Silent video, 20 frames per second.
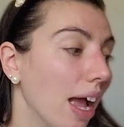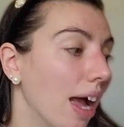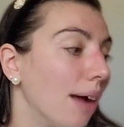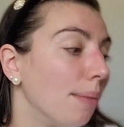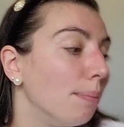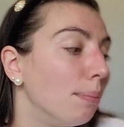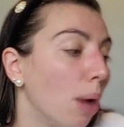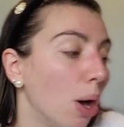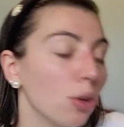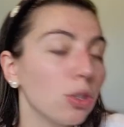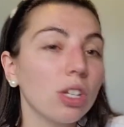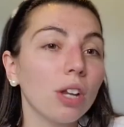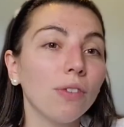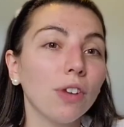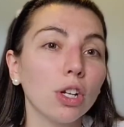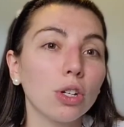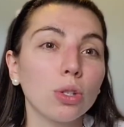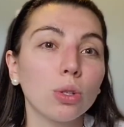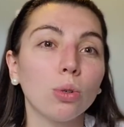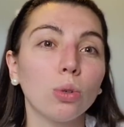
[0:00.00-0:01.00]
Most of
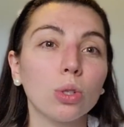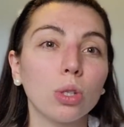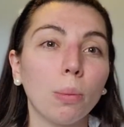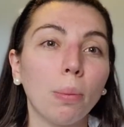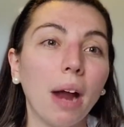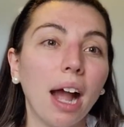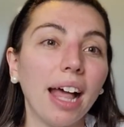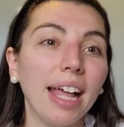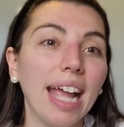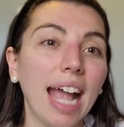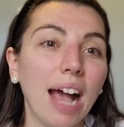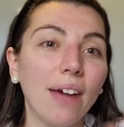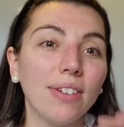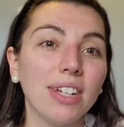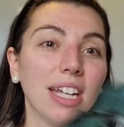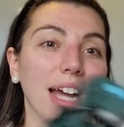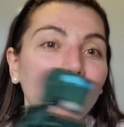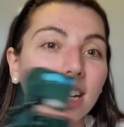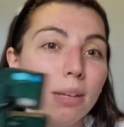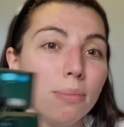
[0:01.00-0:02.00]
your schools will probably have a
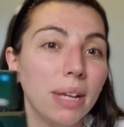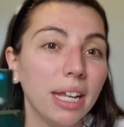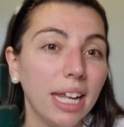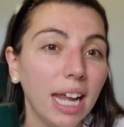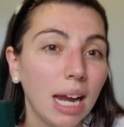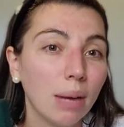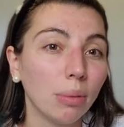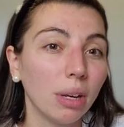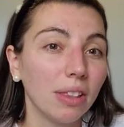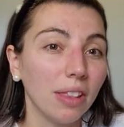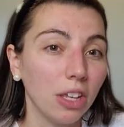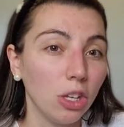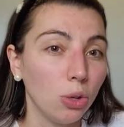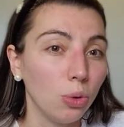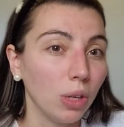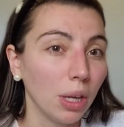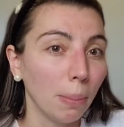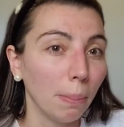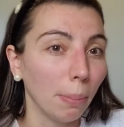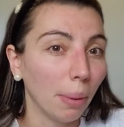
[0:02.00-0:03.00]
document camera that you
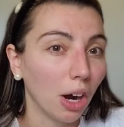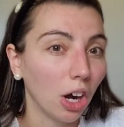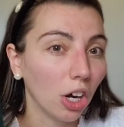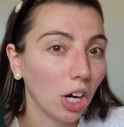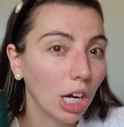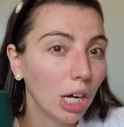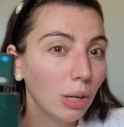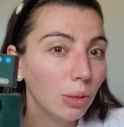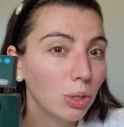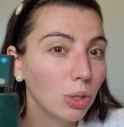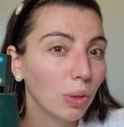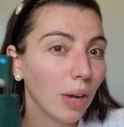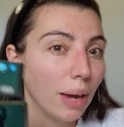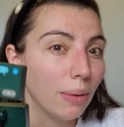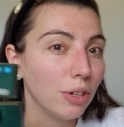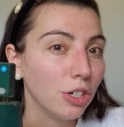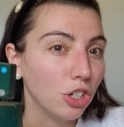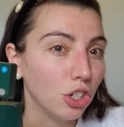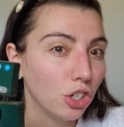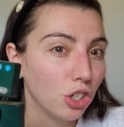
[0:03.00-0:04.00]
can borrow, so I
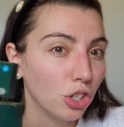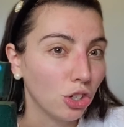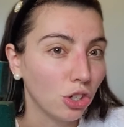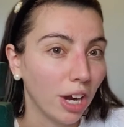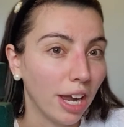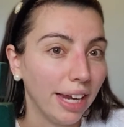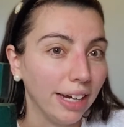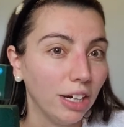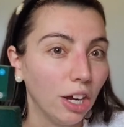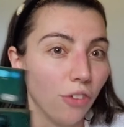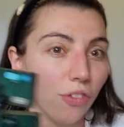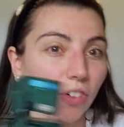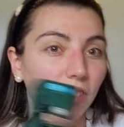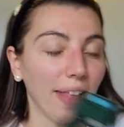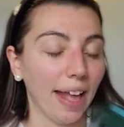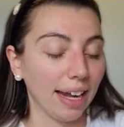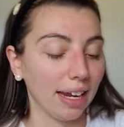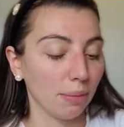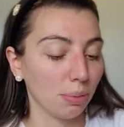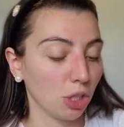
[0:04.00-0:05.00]
would just try and go for
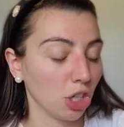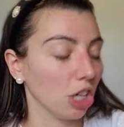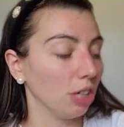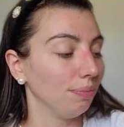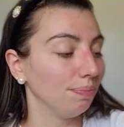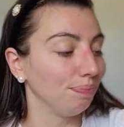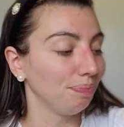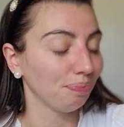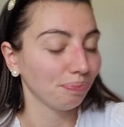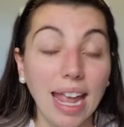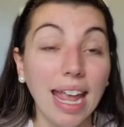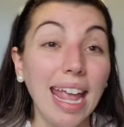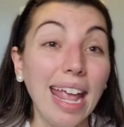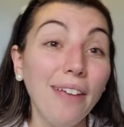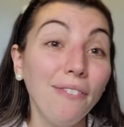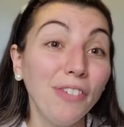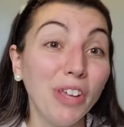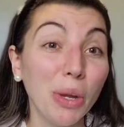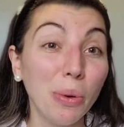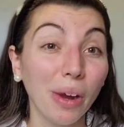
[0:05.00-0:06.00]
that option.
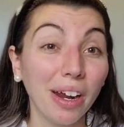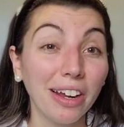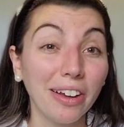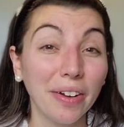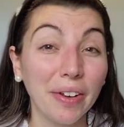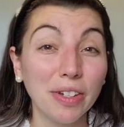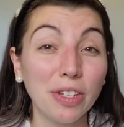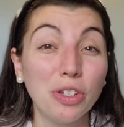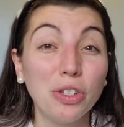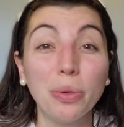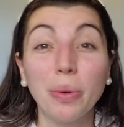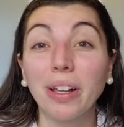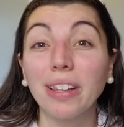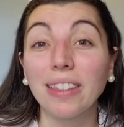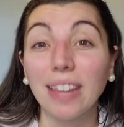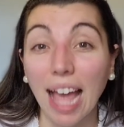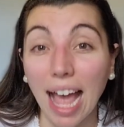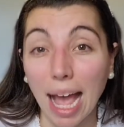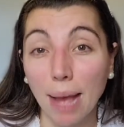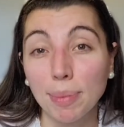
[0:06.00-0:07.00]
If you are going to do a
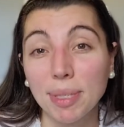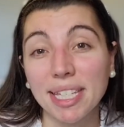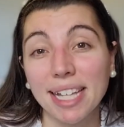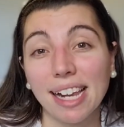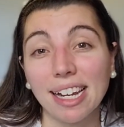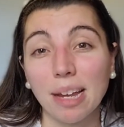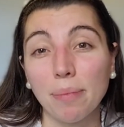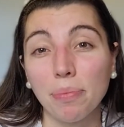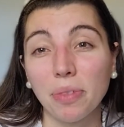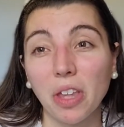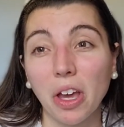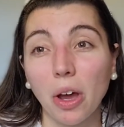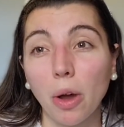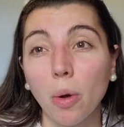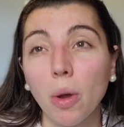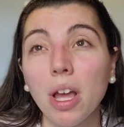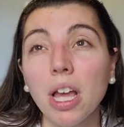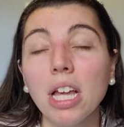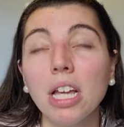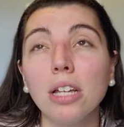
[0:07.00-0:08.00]
lab setup though,
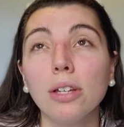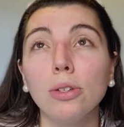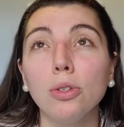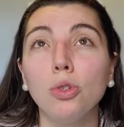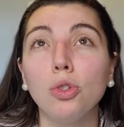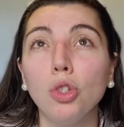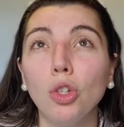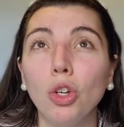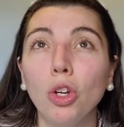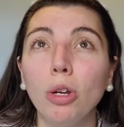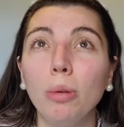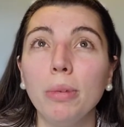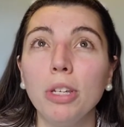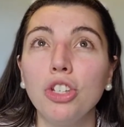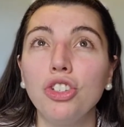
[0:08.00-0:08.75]
Zoom is